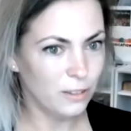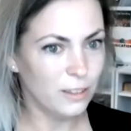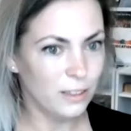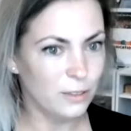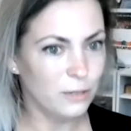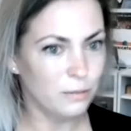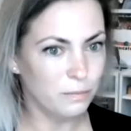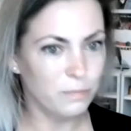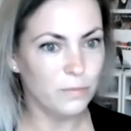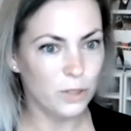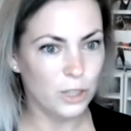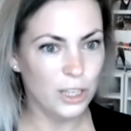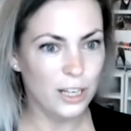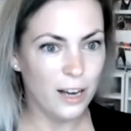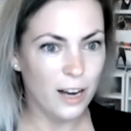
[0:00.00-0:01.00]

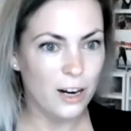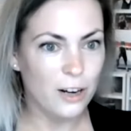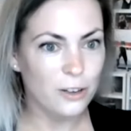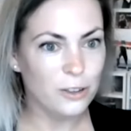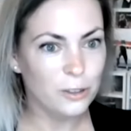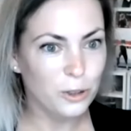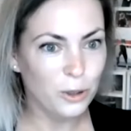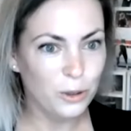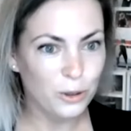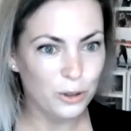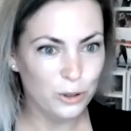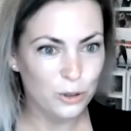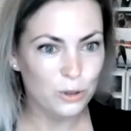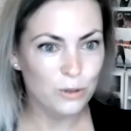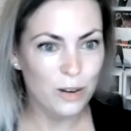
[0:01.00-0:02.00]
Nick Arlut, who
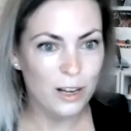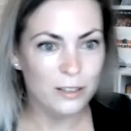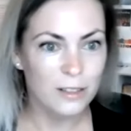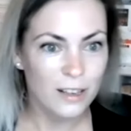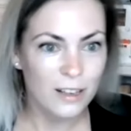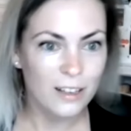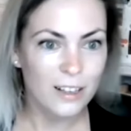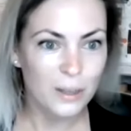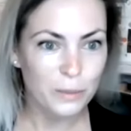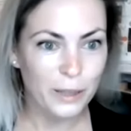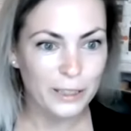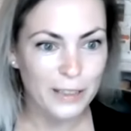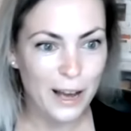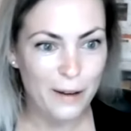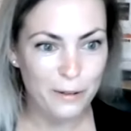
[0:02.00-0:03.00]
used to run
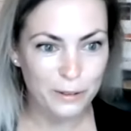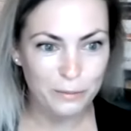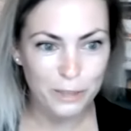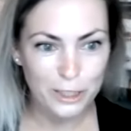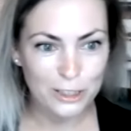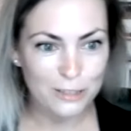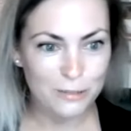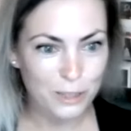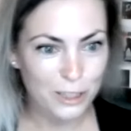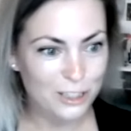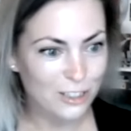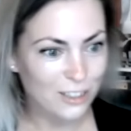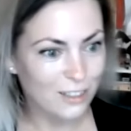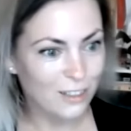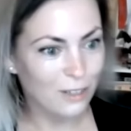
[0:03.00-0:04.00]
Black Diamond,
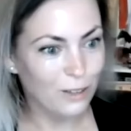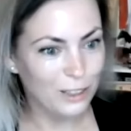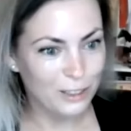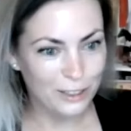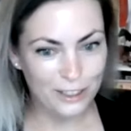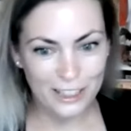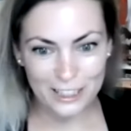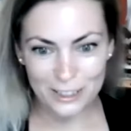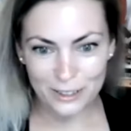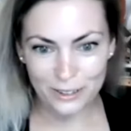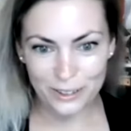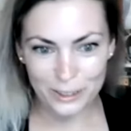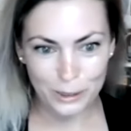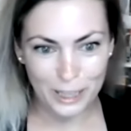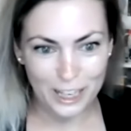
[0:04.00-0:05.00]
Mitch Walter, you guys know
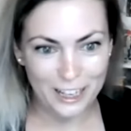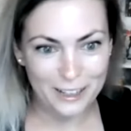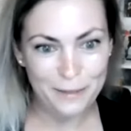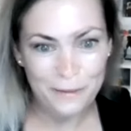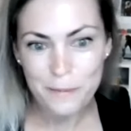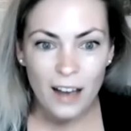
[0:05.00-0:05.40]
this guy.